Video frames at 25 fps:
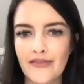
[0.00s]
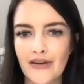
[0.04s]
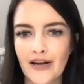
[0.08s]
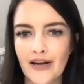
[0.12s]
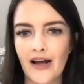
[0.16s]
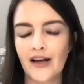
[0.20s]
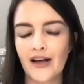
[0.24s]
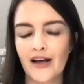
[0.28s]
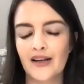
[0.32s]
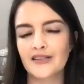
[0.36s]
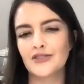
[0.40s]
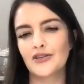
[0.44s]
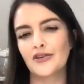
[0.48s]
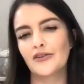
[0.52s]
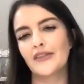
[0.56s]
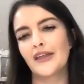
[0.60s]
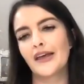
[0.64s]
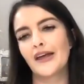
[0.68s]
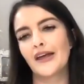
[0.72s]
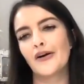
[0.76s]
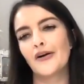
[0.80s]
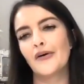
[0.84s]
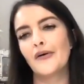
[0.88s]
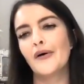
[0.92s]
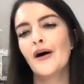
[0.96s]
in us or
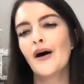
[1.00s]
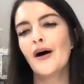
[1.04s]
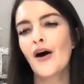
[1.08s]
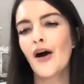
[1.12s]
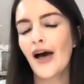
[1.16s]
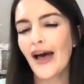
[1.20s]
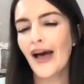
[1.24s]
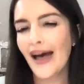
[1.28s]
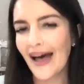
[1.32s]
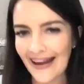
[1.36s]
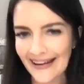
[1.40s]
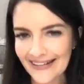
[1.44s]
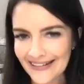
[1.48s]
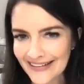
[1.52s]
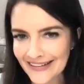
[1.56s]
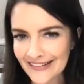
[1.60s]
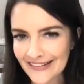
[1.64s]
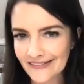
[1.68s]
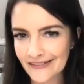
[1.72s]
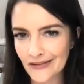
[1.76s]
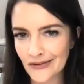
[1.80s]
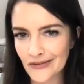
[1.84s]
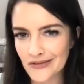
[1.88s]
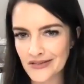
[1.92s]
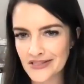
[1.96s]
they don't any
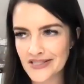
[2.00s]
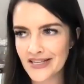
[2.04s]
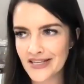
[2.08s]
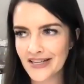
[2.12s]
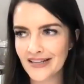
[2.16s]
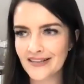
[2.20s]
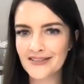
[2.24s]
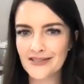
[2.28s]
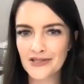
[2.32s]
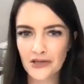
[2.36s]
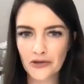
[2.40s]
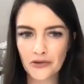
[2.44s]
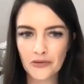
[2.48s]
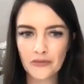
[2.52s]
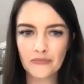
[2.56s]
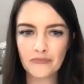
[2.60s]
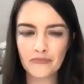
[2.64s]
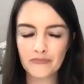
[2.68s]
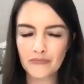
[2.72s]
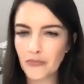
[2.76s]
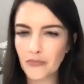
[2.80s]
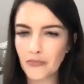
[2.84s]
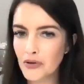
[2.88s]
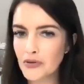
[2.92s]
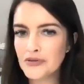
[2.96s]
of those things. They're
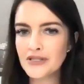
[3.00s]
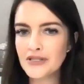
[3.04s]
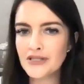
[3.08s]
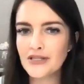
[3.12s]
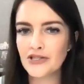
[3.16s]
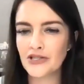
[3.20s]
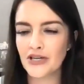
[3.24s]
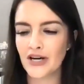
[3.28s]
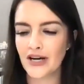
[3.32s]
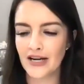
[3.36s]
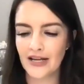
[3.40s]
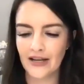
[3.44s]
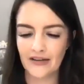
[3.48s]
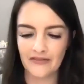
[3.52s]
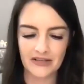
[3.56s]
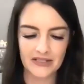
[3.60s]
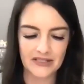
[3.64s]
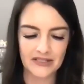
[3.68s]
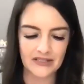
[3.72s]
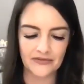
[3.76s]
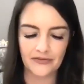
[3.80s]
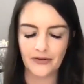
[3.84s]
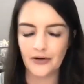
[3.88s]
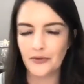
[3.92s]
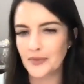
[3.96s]
mostly trying to give us
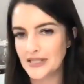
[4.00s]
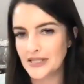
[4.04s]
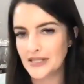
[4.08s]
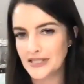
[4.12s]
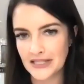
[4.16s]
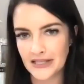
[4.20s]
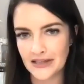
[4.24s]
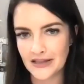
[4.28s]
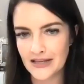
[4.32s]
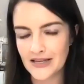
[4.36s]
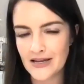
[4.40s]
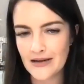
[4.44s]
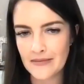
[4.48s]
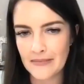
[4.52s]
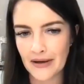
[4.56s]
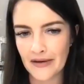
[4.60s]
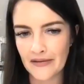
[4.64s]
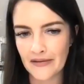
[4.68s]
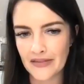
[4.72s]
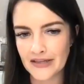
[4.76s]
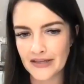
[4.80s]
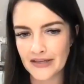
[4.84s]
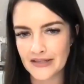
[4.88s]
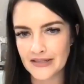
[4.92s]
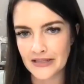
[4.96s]
different ways to think
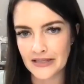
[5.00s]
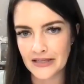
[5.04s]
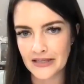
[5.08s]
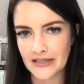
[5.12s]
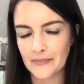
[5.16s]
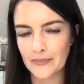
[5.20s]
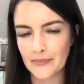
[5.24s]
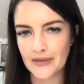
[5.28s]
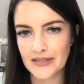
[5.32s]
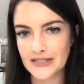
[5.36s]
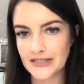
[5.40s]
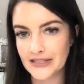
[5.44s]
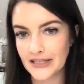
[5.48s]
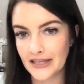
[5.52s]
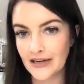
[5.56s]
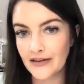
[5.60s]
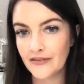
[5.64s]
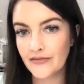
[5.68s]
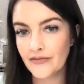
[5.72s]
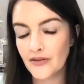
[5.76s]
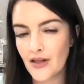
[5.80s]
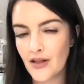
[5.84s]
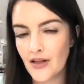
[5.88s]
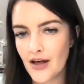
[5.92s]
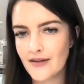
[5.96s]
about things and keep us safe
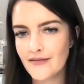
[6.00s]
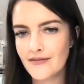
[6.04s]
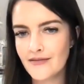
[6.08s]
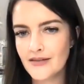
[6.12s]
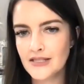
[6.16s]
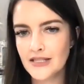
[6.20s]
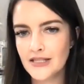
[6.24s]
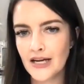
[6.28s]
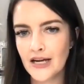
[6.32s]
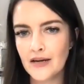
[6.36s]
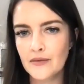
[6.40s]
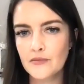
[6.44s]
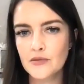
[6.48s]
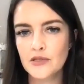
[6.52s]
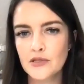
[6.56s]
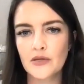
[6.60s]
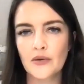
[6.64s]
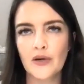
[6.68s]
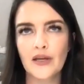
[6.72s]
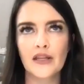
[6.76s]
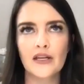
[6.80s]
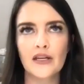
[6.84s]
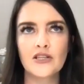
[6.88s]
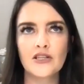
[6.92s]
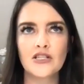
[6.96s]
a lot of the time. So
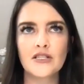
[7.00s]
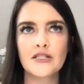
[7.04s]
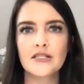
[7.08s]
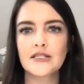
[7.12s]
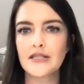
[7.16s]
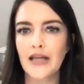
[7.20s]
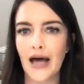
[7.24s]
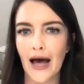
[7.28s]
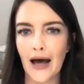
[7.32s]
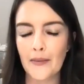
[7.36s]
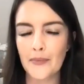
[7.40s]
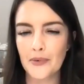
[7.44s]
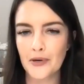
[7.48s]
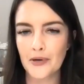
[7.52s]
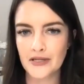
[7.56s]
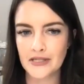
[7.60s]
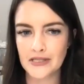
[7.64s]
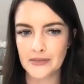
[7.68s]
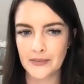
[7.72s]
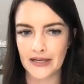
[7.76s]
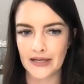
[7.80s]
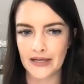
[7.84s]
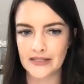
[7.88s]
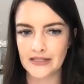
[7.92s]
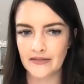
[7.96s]
I think just that
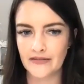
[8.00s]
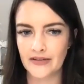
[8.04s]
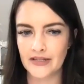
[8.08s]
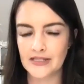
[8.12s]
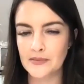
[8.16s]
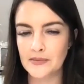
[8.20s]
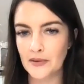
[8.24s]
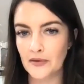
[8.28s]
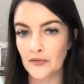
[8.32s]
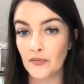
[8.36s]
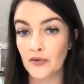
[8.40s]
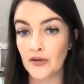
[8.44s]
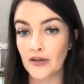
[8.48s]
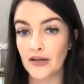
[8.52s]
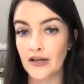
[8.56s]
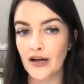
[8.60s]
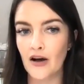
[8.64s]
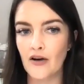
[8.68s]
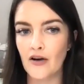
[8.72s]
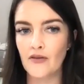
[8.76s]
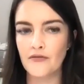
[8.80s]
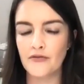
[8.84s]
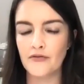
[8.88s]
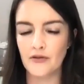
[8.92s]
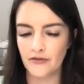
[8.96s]
perspective has been really
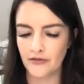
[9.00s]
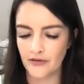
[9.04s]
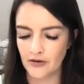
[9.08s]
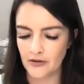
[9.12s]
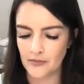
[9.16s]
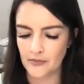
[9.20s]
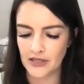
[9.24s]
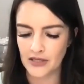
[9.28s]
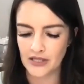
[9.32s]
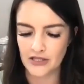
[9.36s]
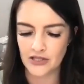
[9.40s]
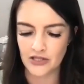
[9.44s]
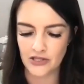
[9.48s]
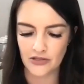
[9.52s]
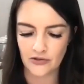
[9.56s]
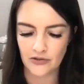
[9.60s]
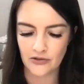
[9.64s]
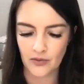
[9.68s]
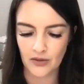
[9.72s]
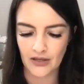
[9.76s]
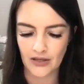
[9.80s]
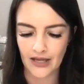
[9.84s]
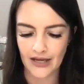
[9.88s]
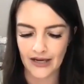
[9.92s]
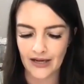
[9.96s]
helpful for me too,
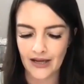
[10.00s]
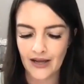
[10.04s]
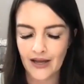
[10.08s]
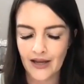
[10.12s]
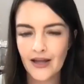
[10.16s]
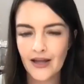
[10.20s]
where like